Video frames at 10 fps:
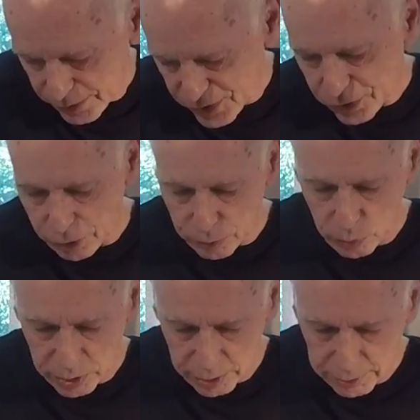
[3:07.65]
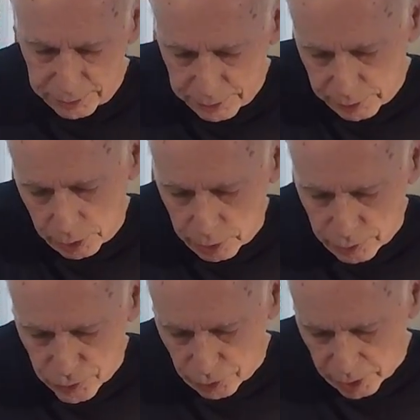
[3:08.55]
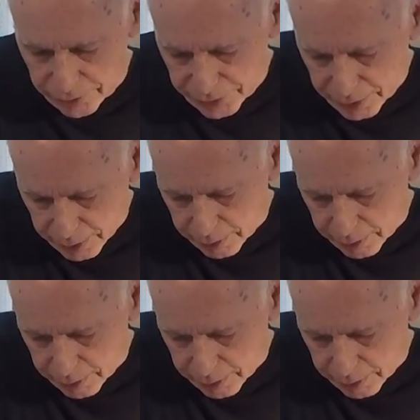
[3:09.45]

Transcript: salt will draw the